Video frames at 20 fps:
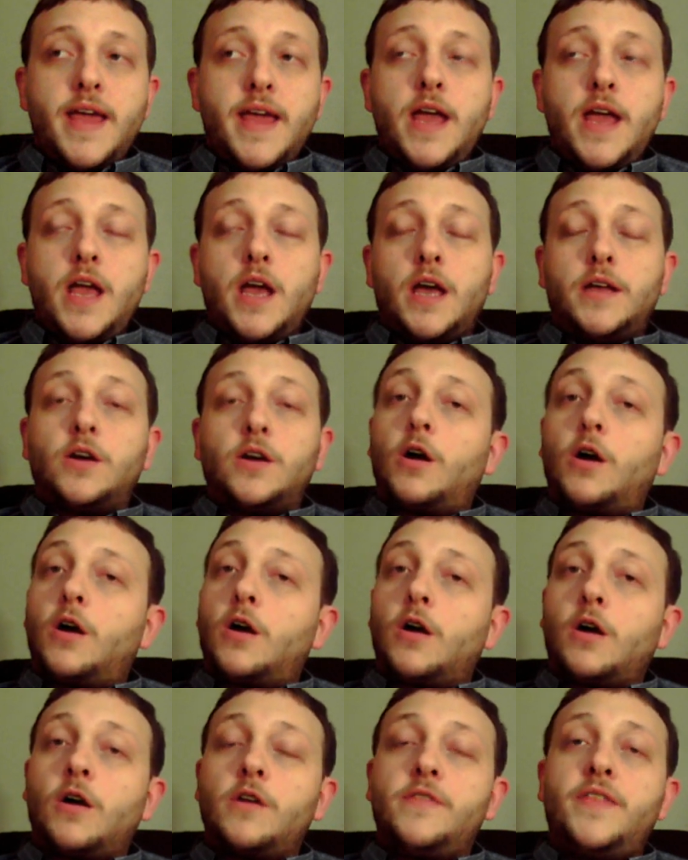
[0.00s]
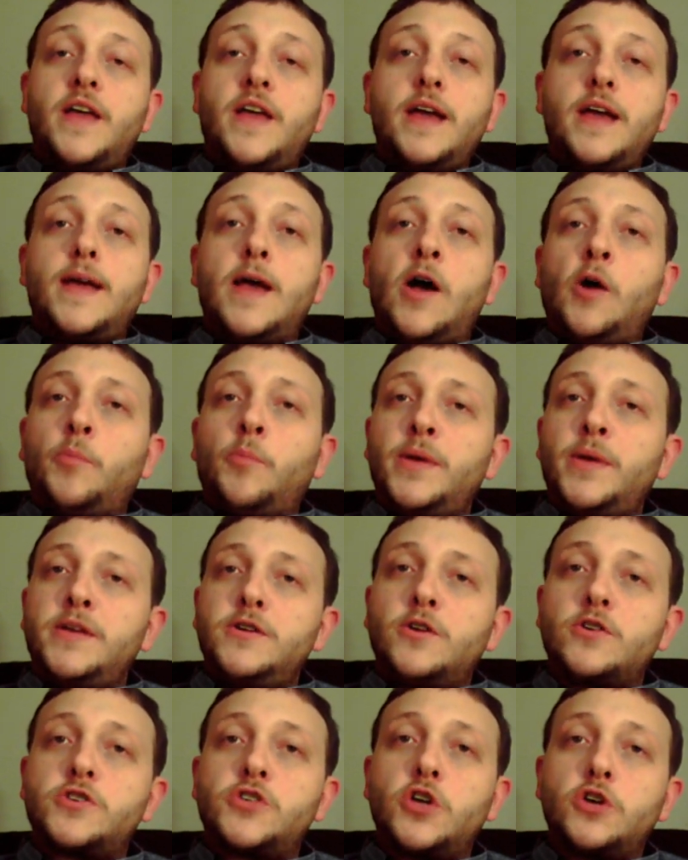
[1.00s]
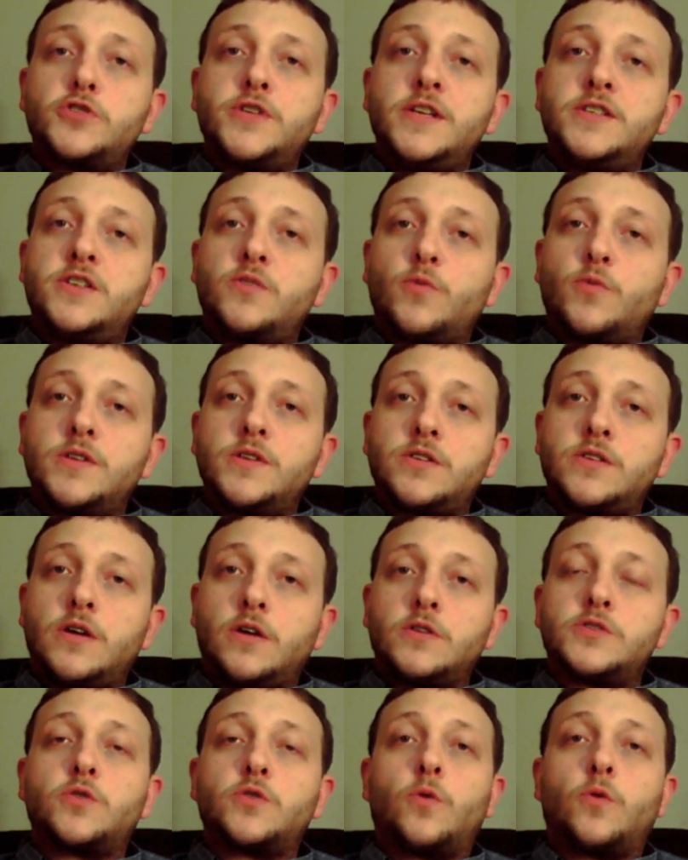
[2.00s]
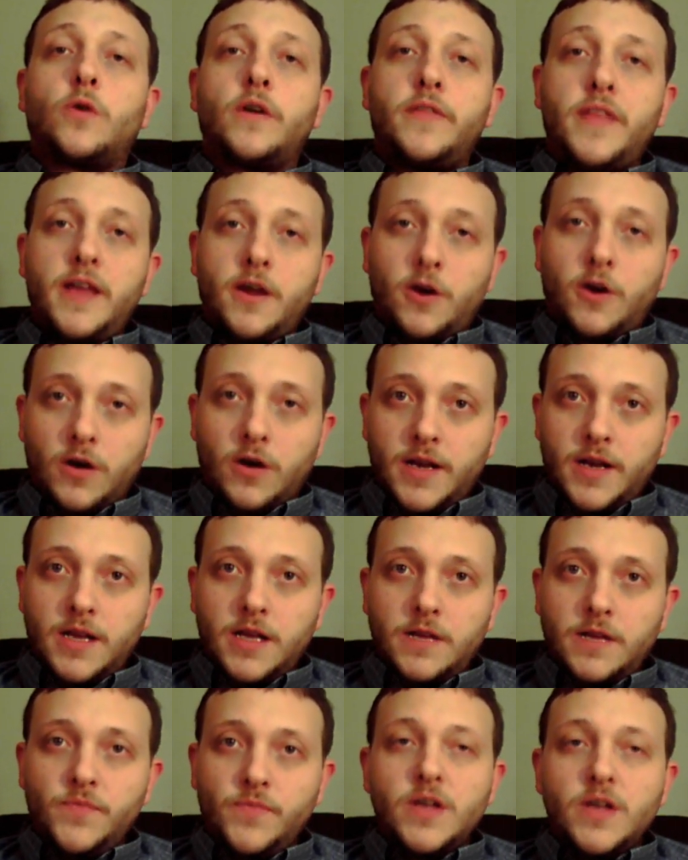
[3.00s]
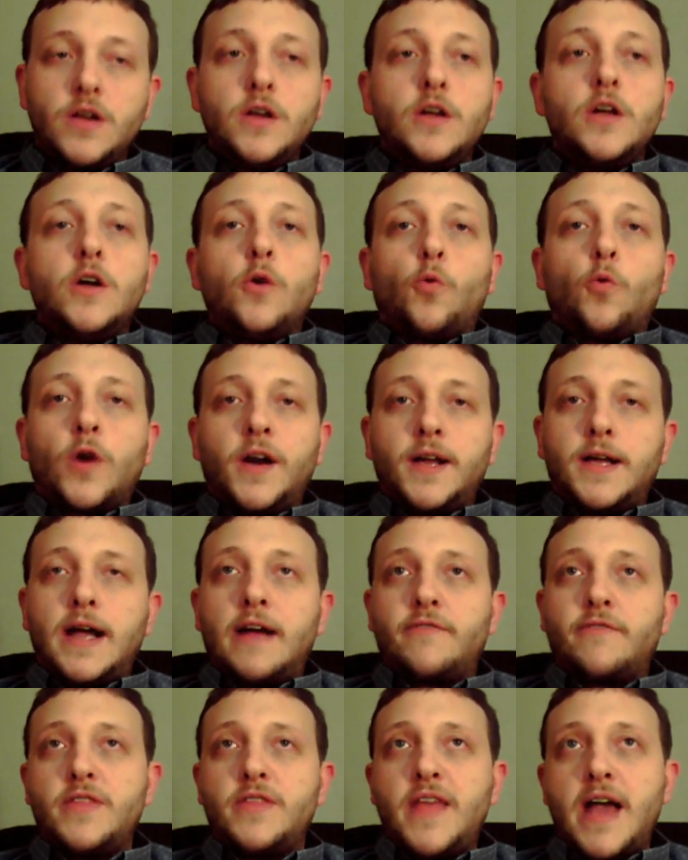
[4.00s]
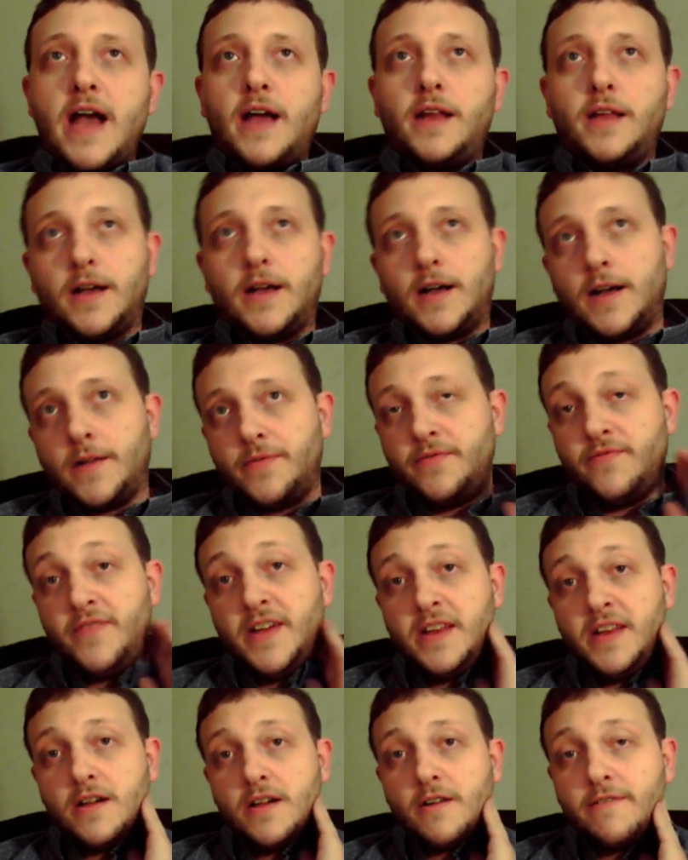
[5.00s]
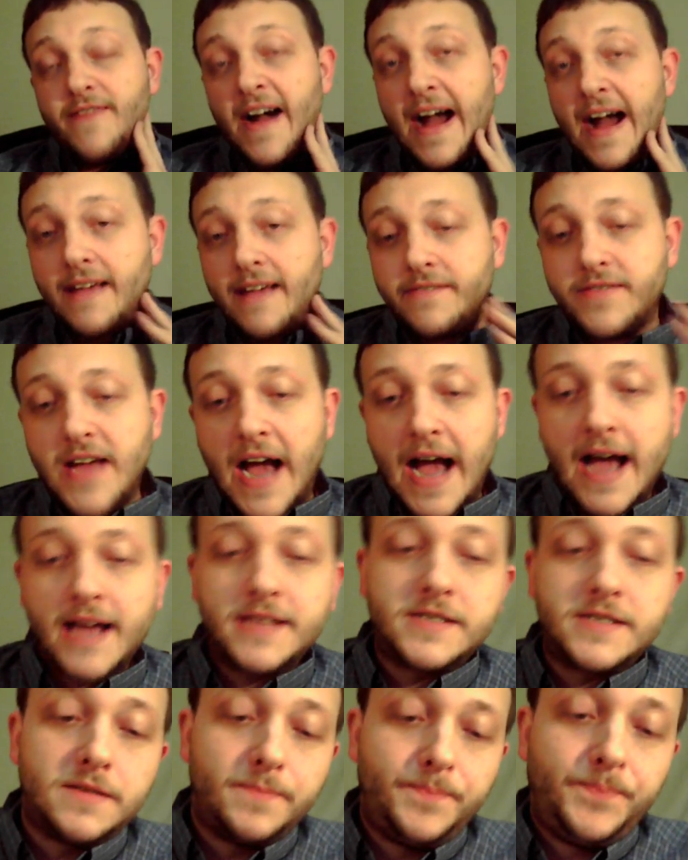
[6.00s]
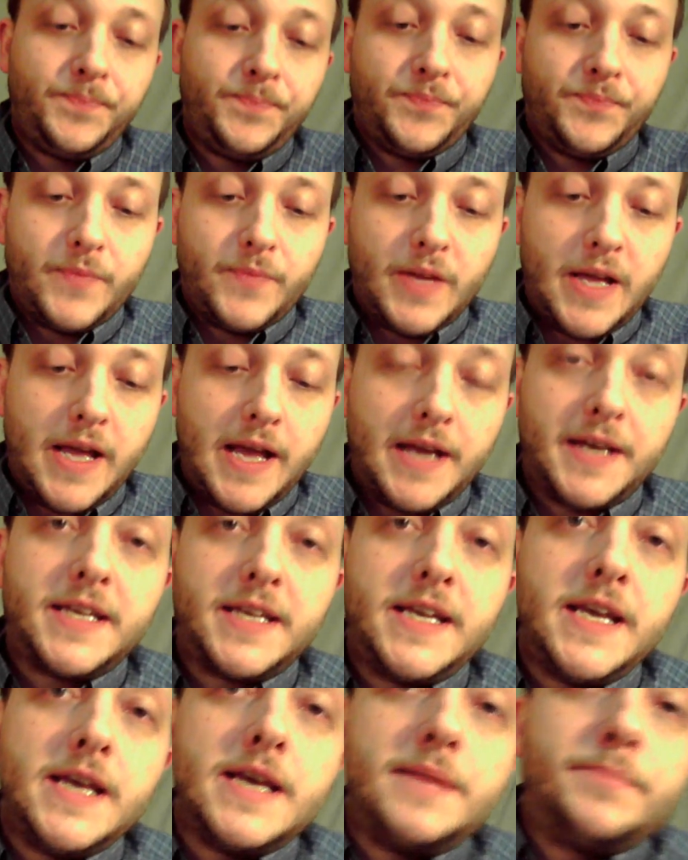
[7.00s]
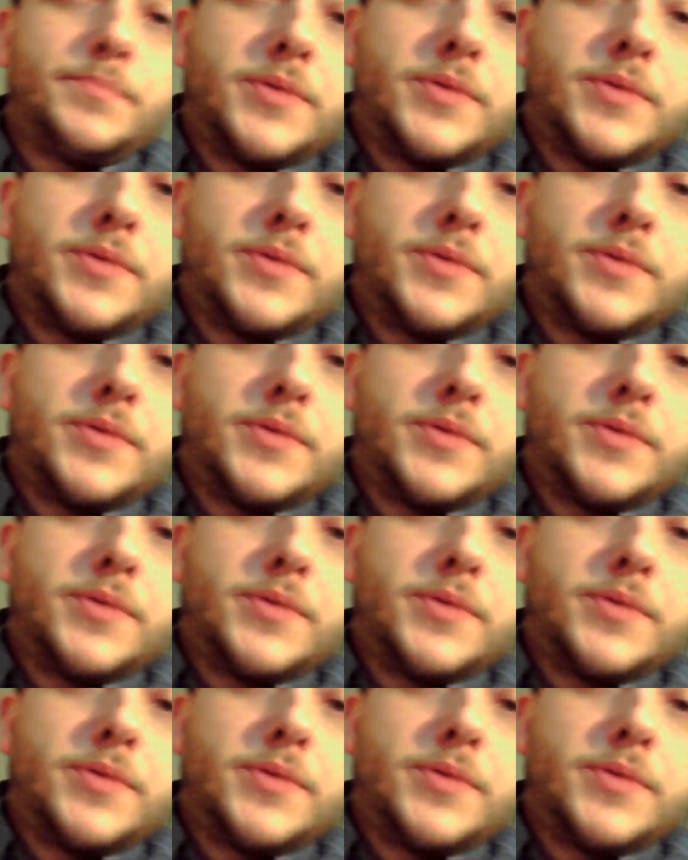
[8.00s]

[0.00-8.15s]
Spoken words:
and are they helping your search engine results or are they hurting it? We're going to cover that in video 5, guys. And again,